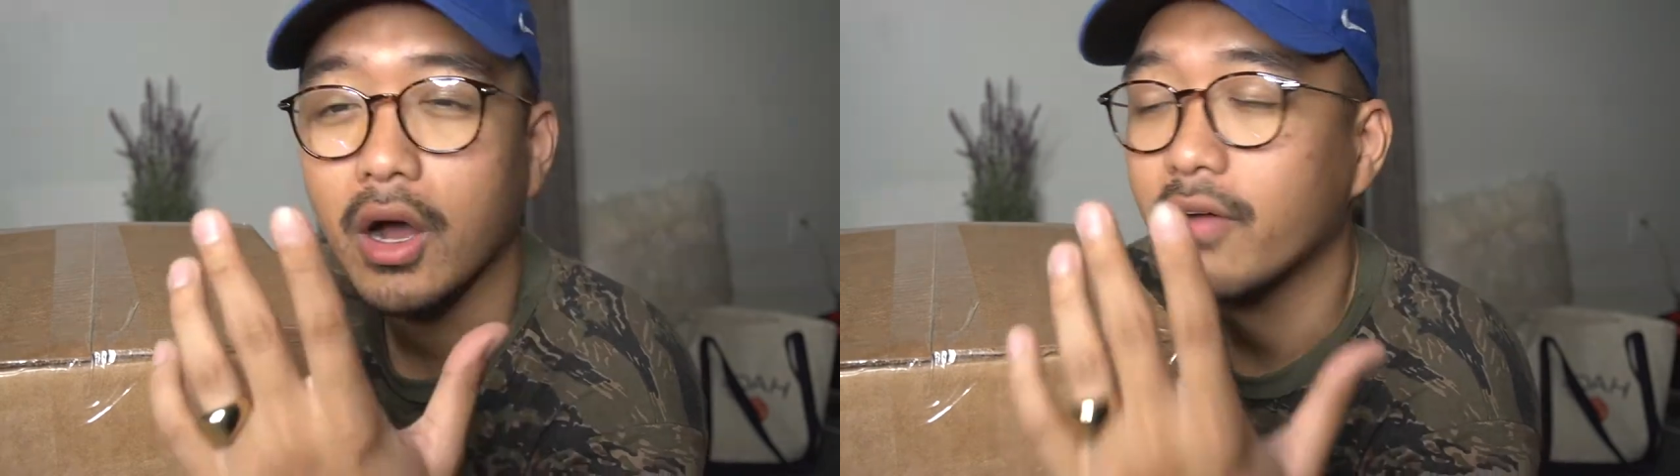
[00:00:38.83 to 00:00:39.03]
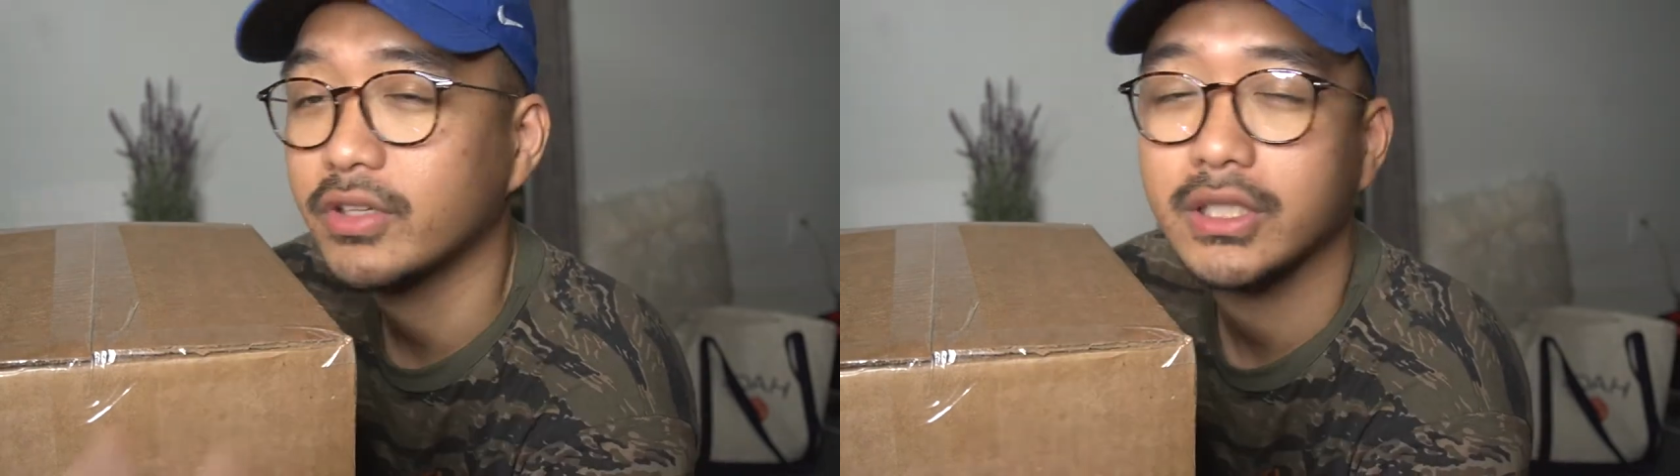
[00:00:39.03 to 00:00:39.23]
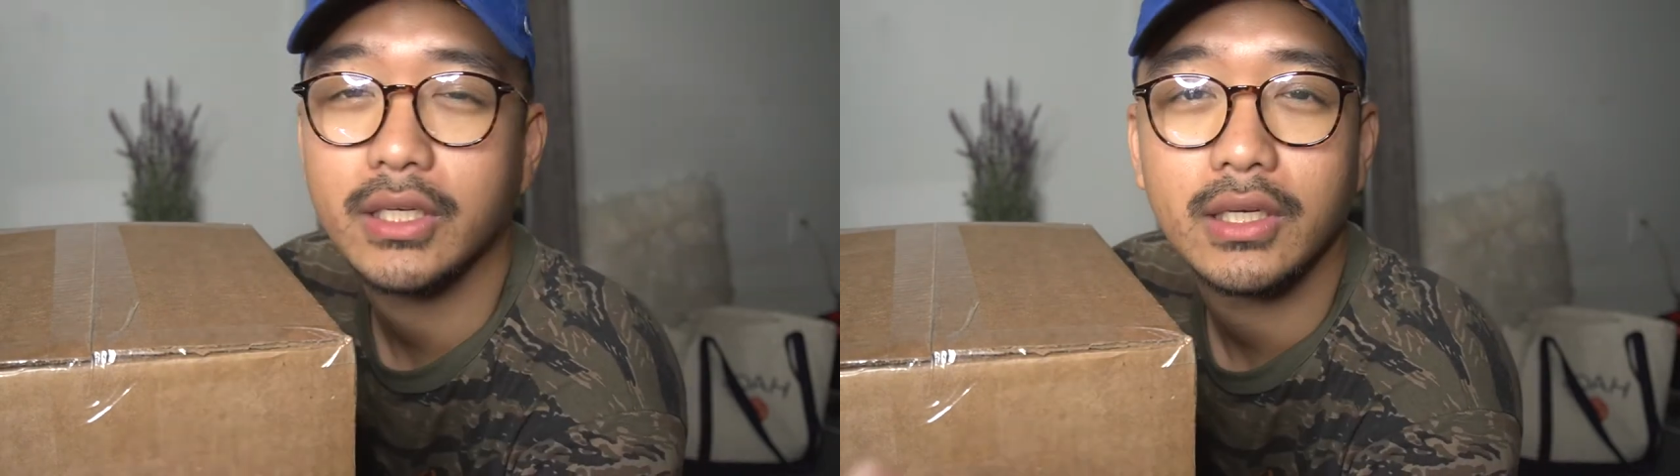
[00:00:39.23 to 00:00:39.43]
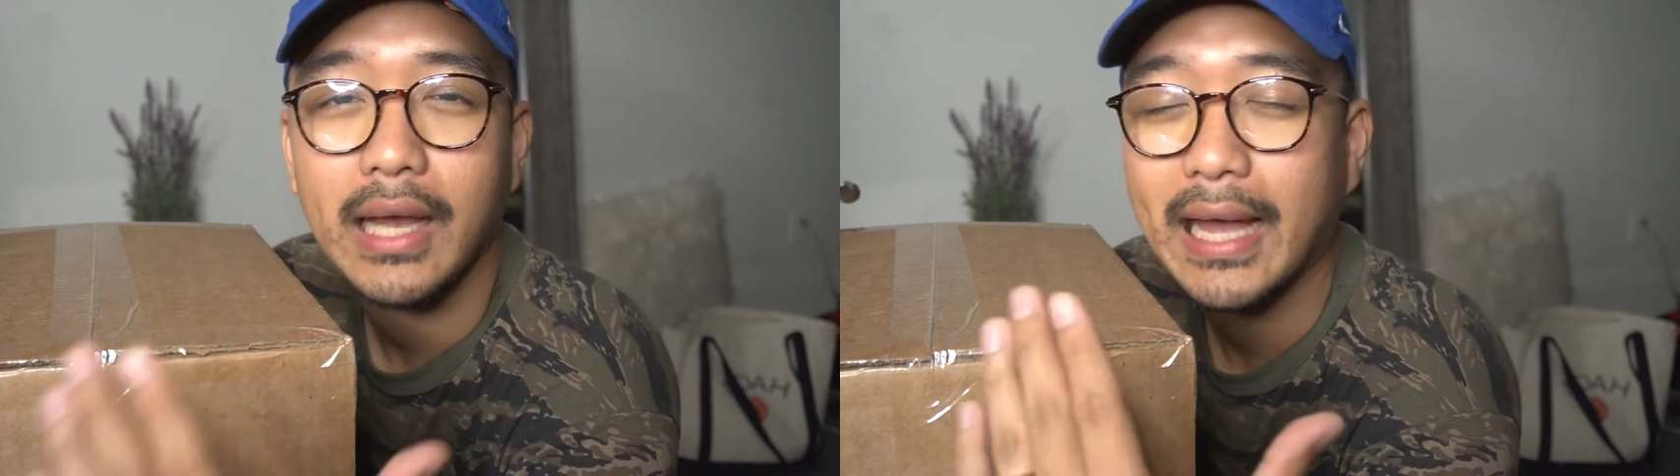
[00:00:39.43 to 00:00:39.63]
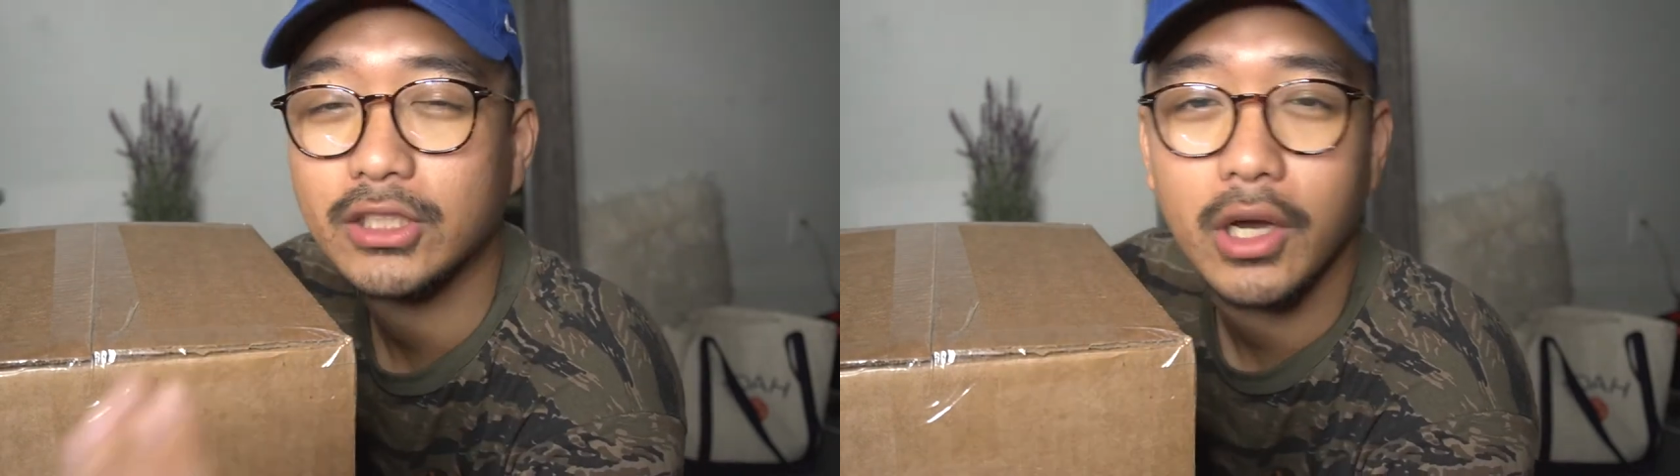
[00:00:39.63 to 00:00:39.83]
Obviously,
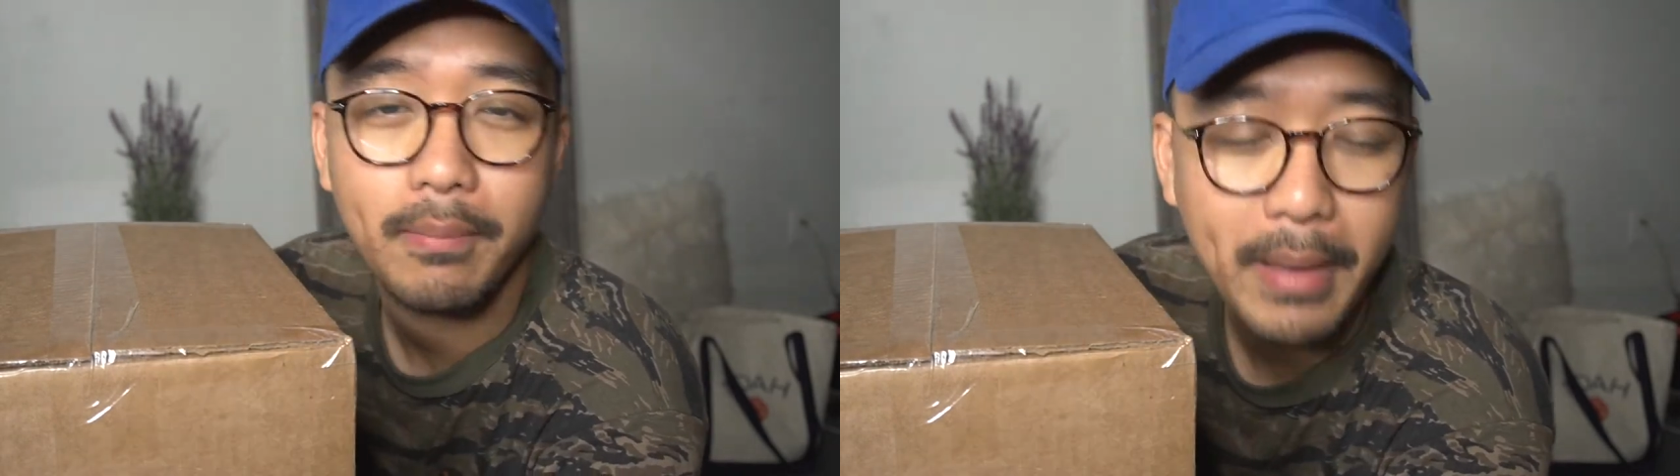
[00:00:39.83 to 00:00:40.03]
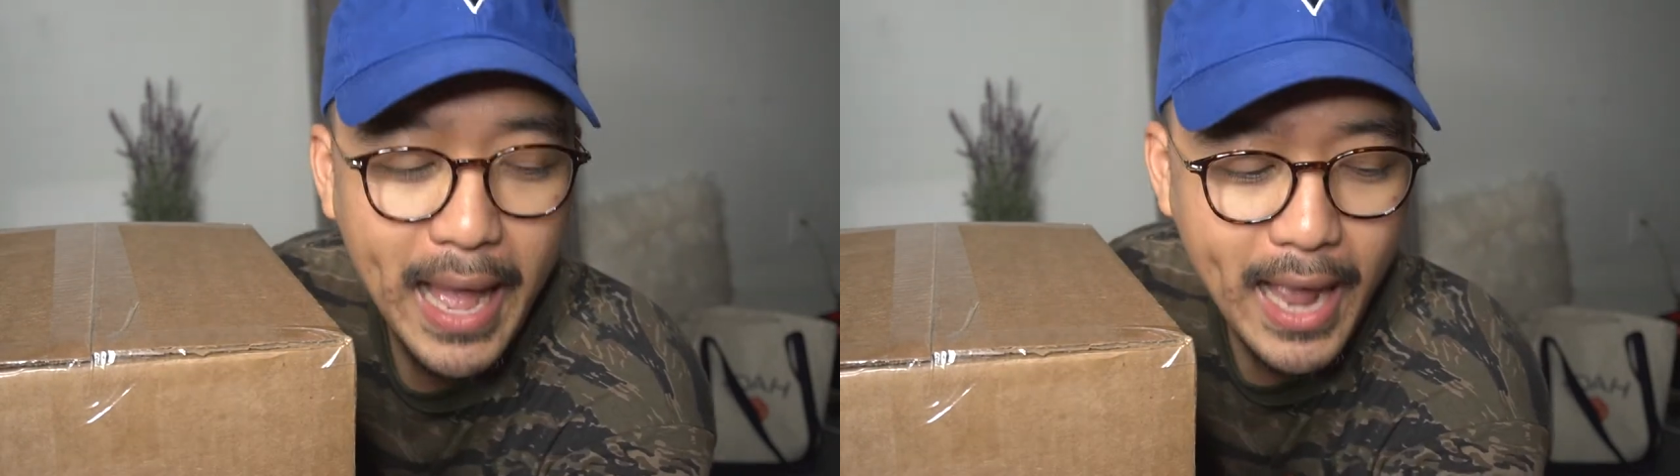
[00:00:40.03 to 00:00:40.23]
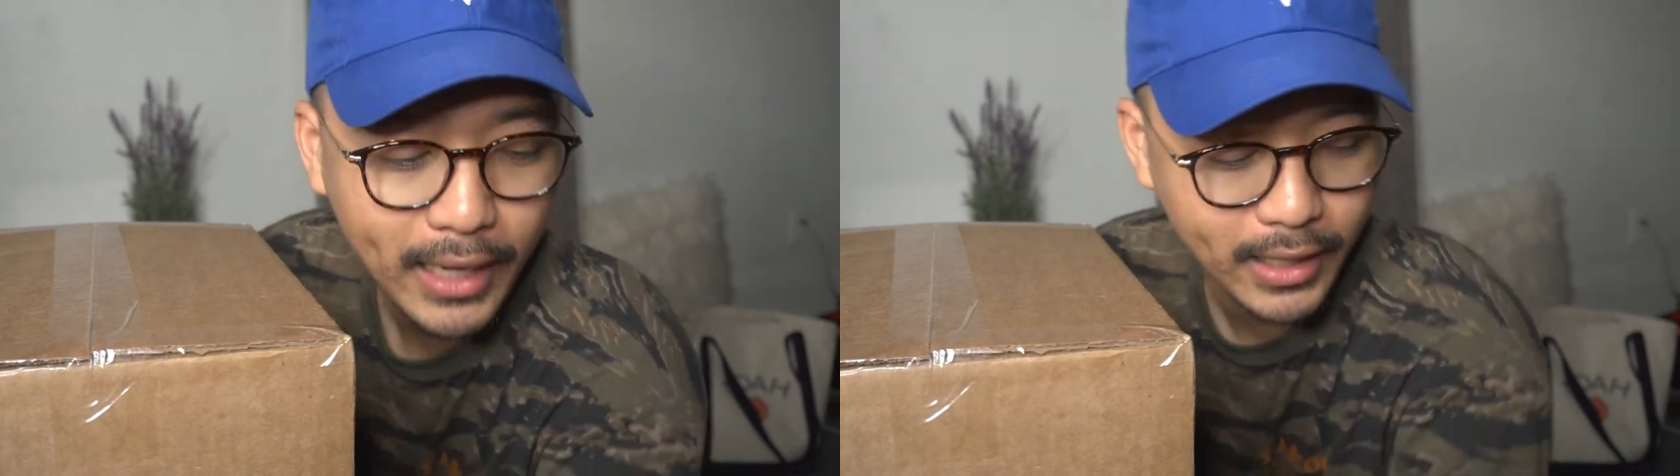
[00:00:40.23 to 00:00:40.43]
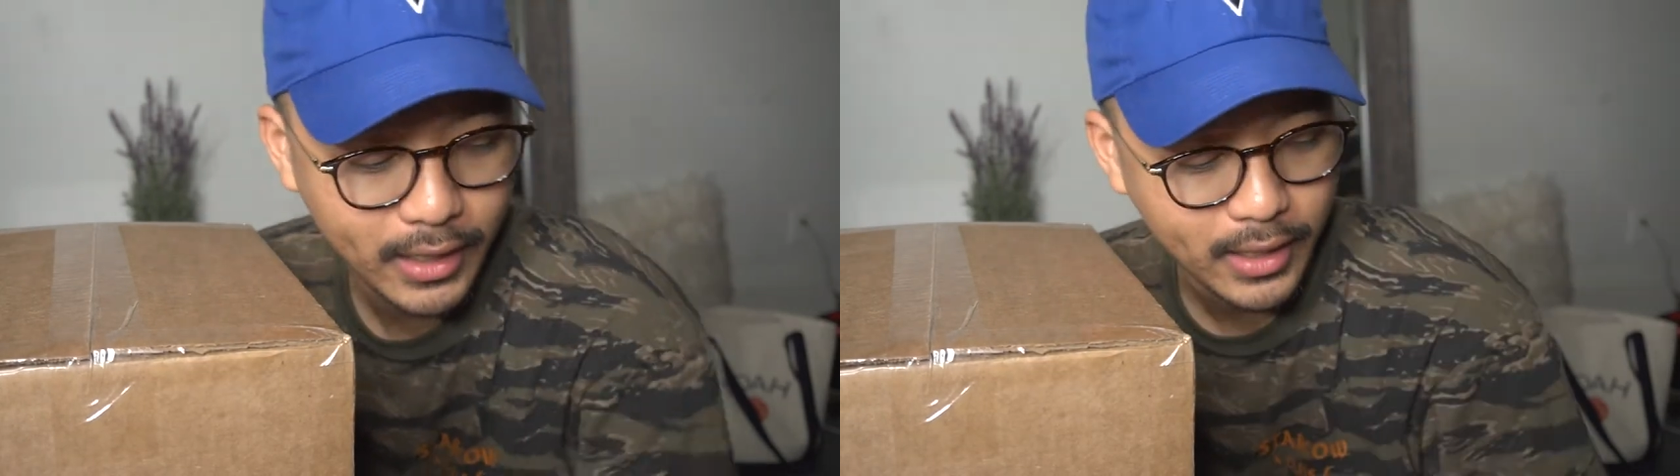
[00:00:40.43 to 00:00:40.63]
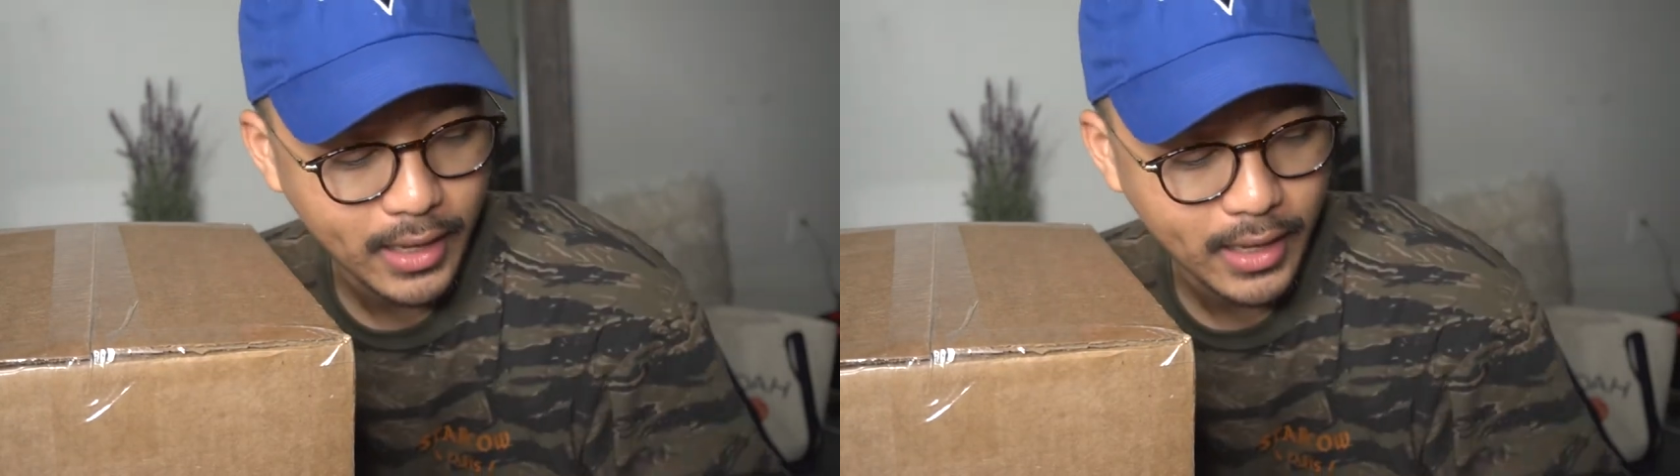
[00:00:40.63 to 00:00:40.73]
I had to unpack